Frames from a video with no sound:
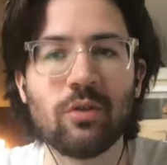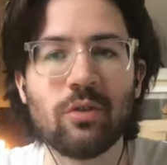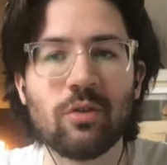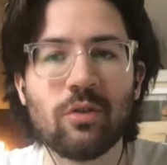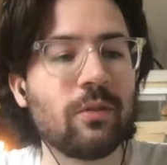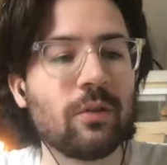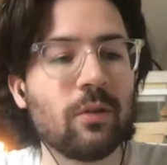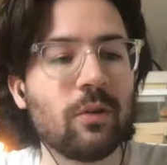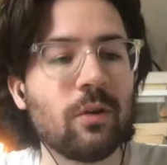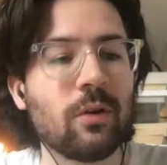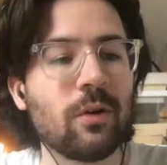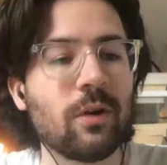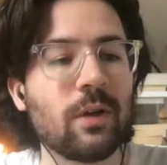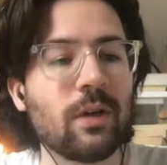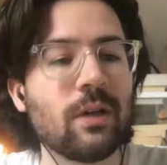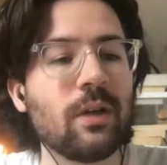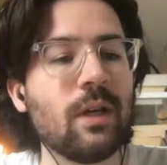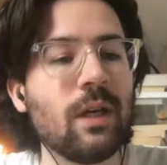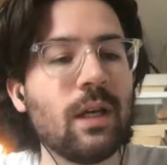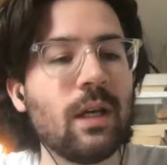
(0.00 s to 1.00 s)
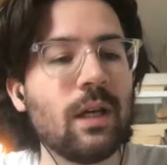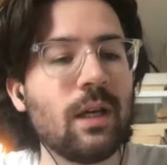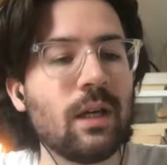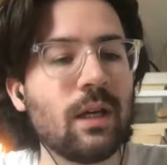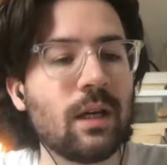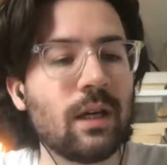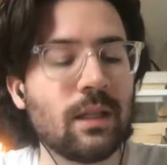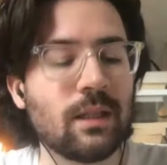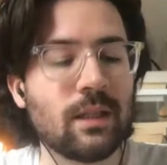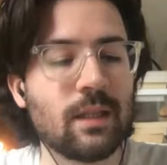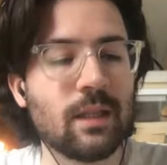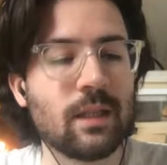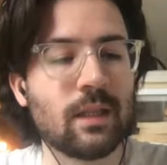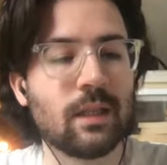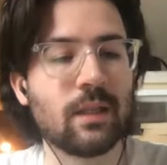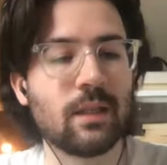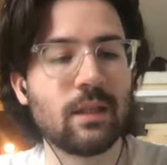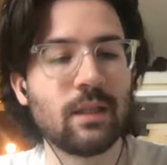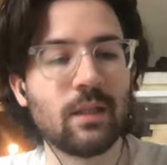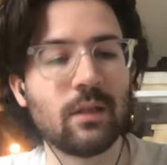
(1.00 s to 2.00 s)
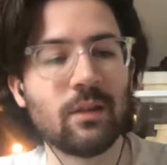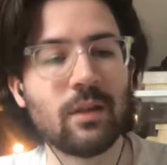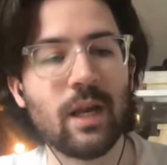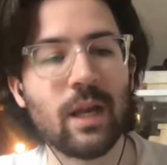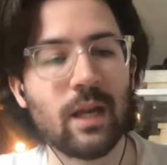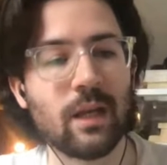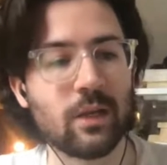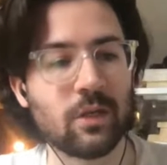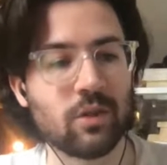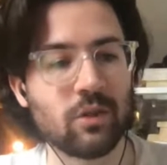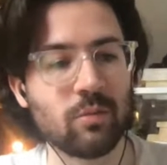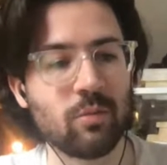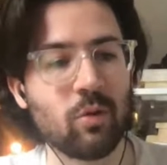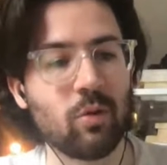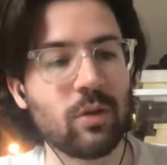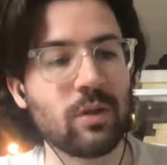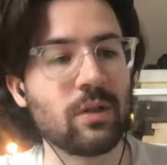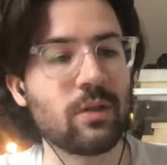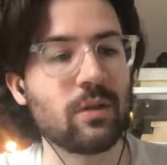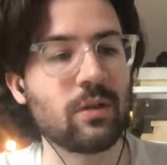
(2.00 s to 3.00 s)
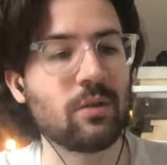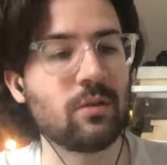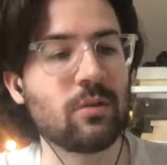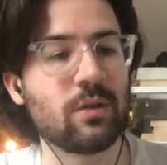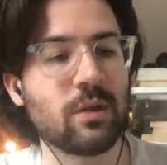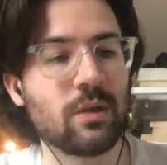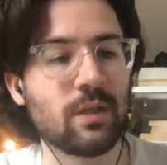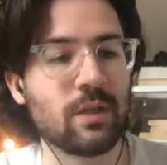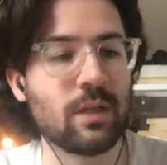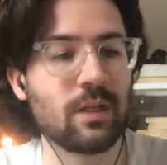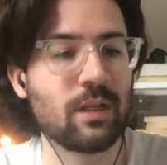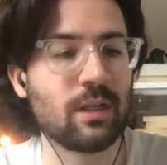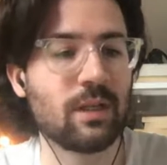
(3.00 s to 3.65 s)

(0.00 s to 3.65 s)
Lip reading: floor, and I think that extra 0.2 is